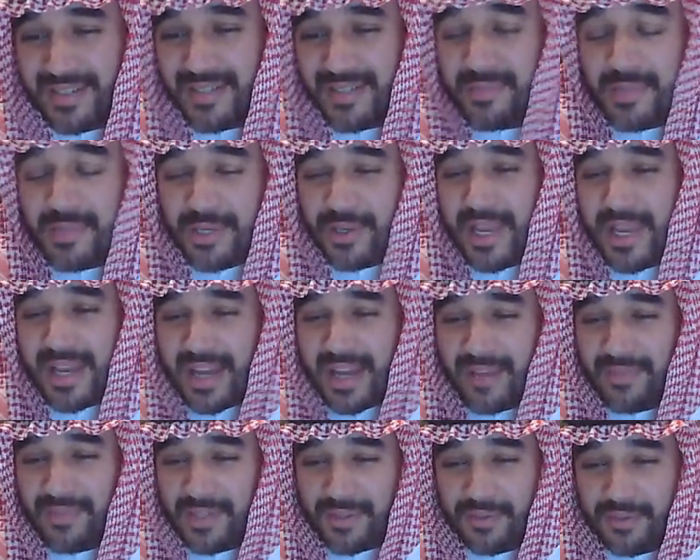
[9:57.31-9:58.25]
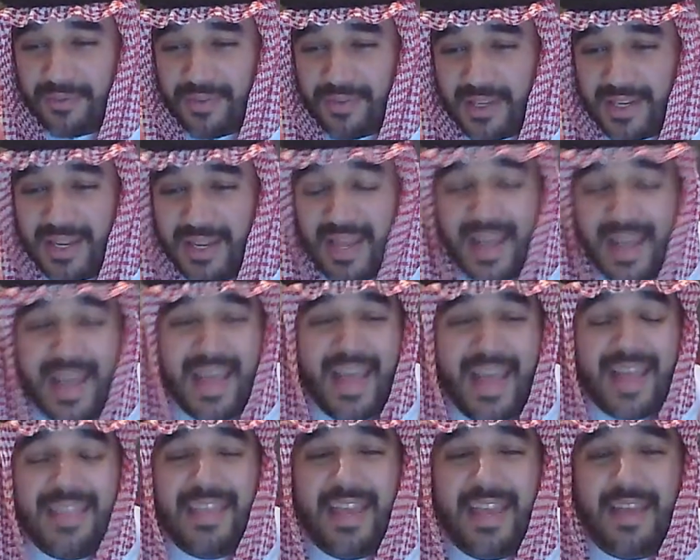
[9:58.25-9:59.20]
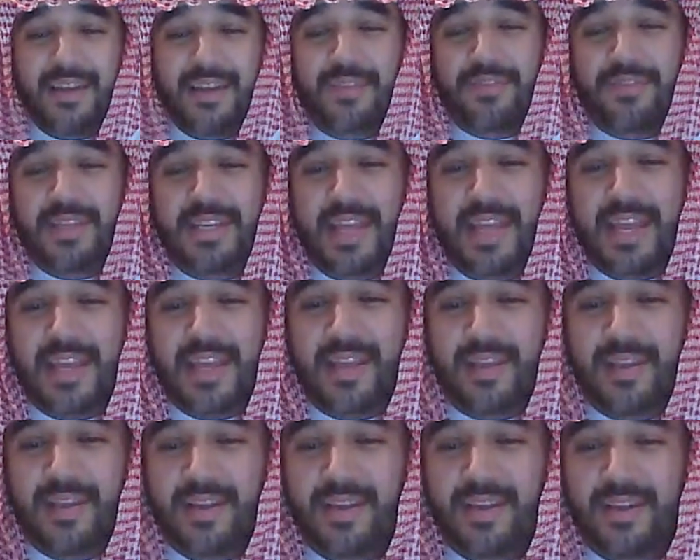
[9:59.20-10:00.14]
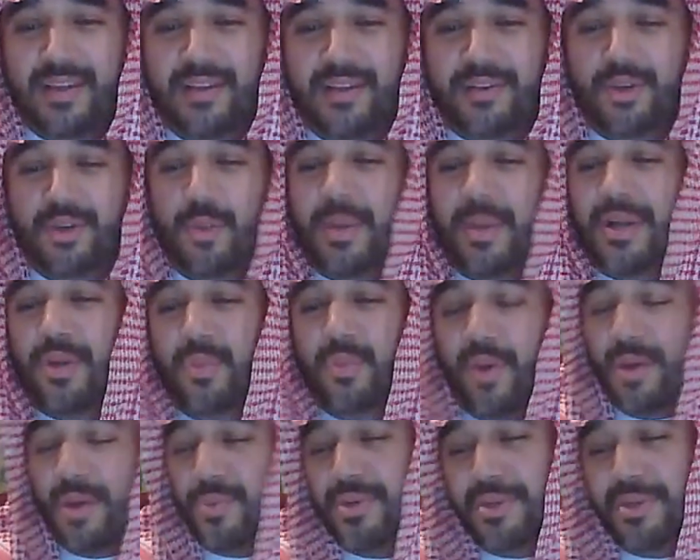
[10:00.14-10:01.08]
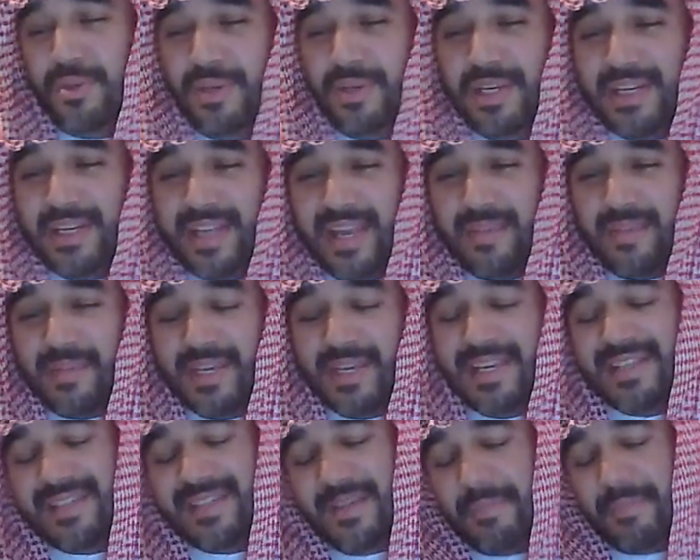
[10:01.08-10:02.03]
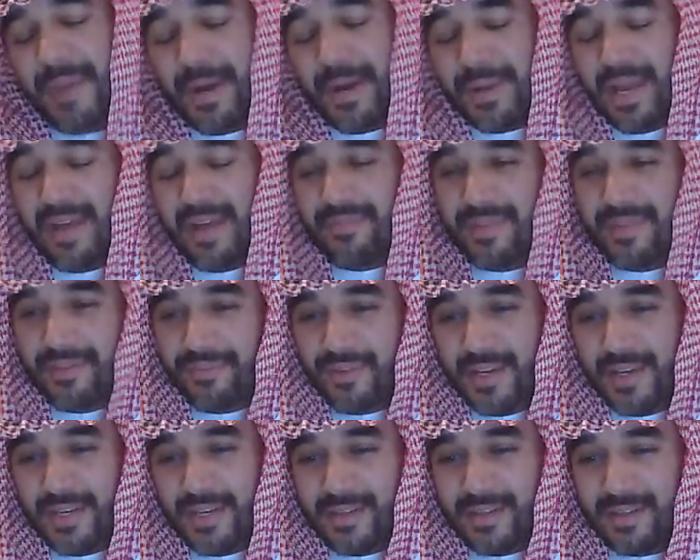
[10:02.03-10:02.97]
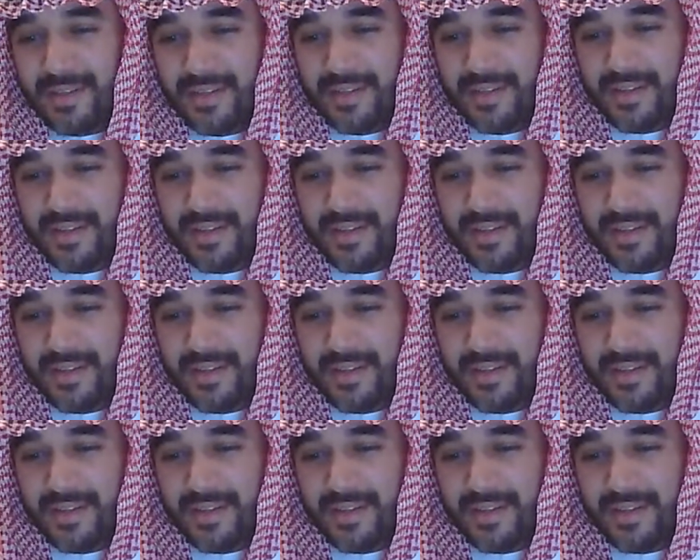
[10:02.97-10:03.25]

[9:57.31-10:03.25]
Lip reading: Doesn't mean you can't have a little fun. At the end of the day, no matter what we're doing in gaming, it's about having fun.